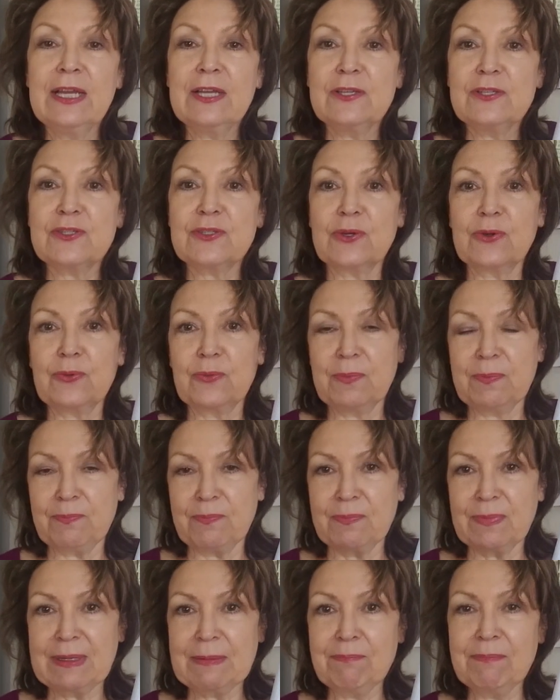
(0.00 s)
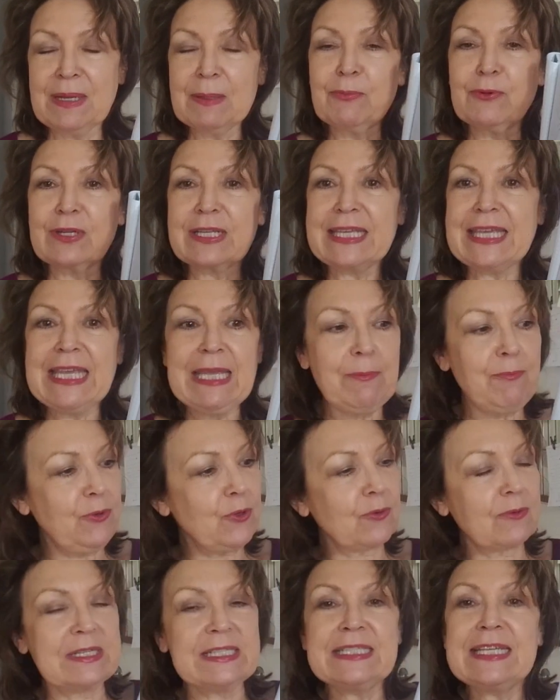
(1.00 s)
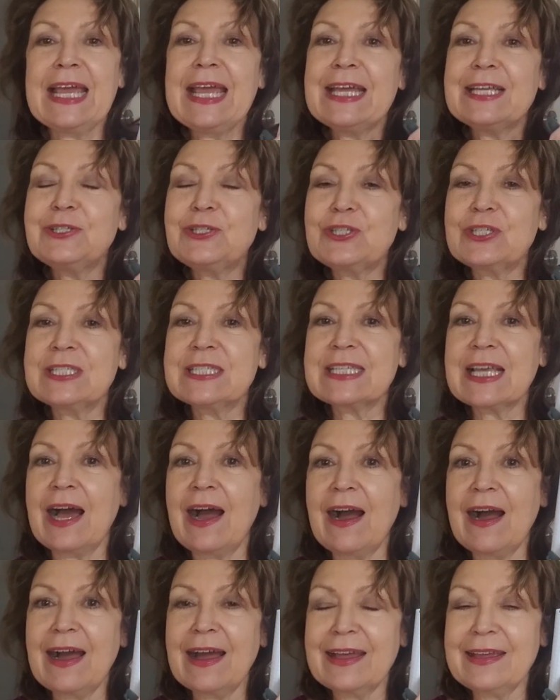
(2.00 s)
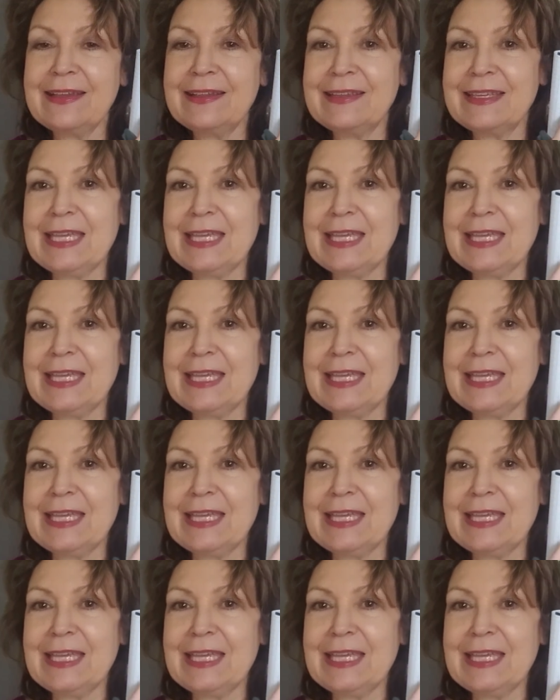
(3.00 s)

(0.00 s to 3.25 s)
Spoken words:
So remember to keep your intentions high,